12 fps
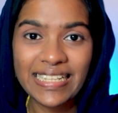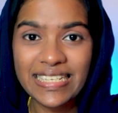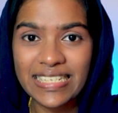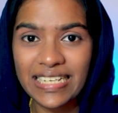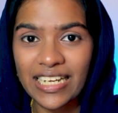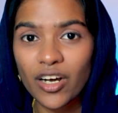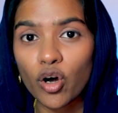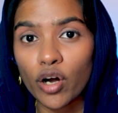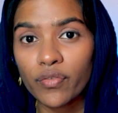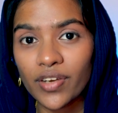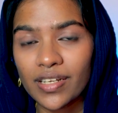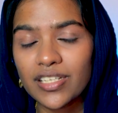instilling
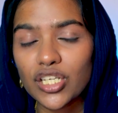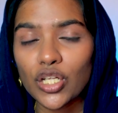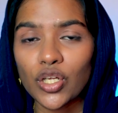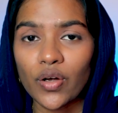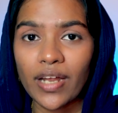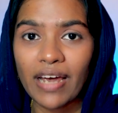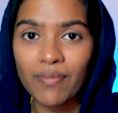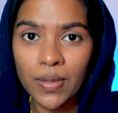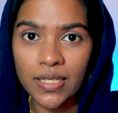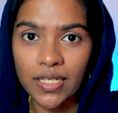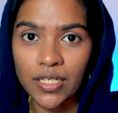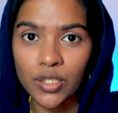confidence in your
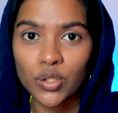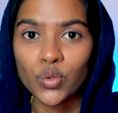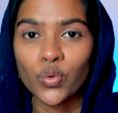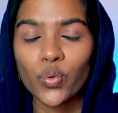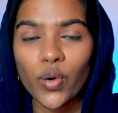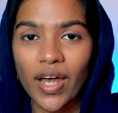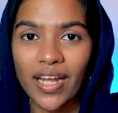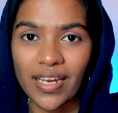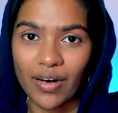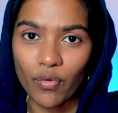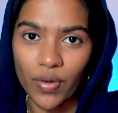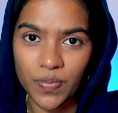ability to
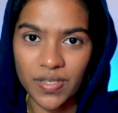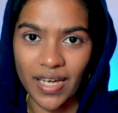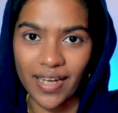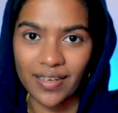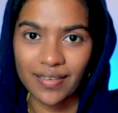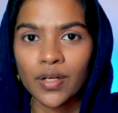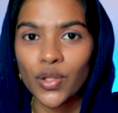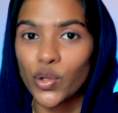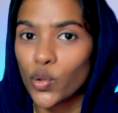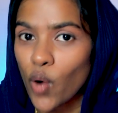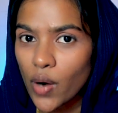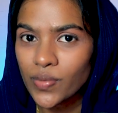create a website.
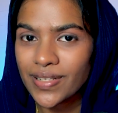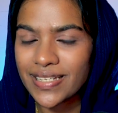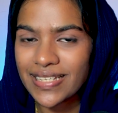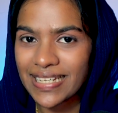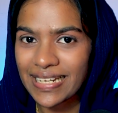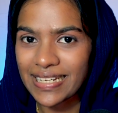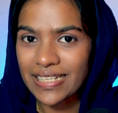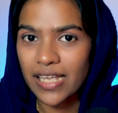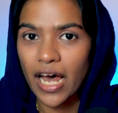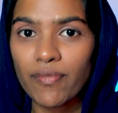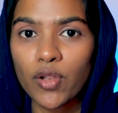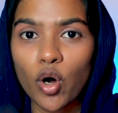Throughout this
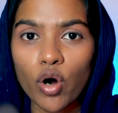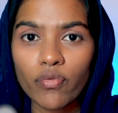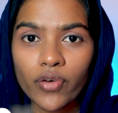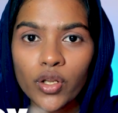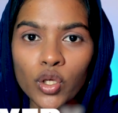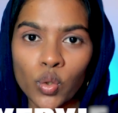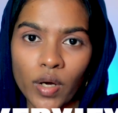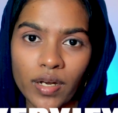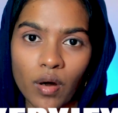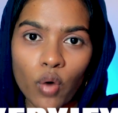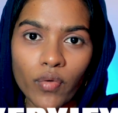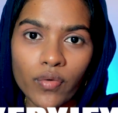series, I will offer you
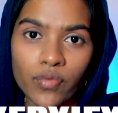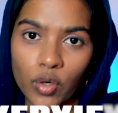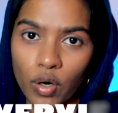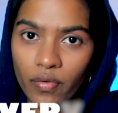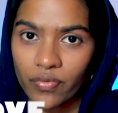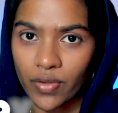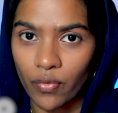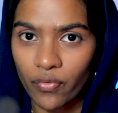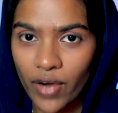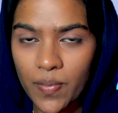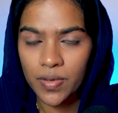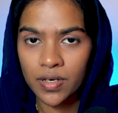an overview of the
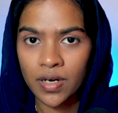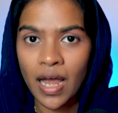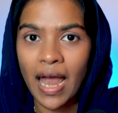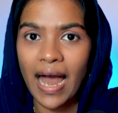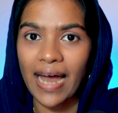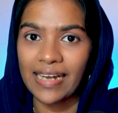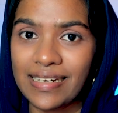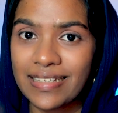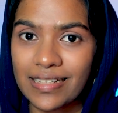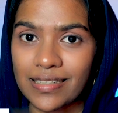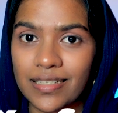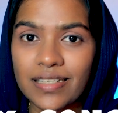framer and
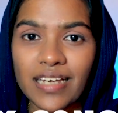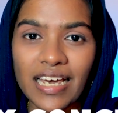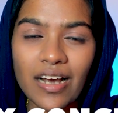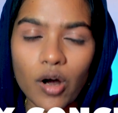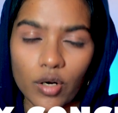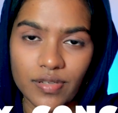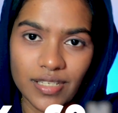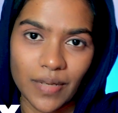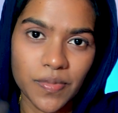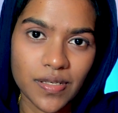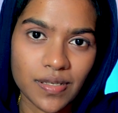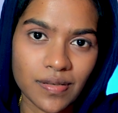discuss key
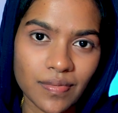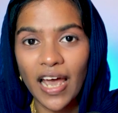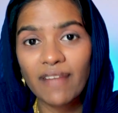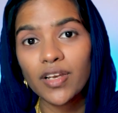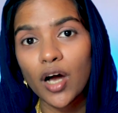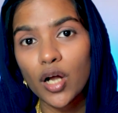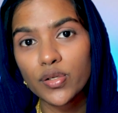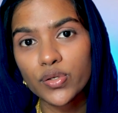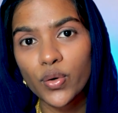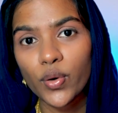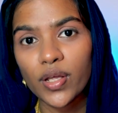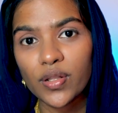concepts. I will also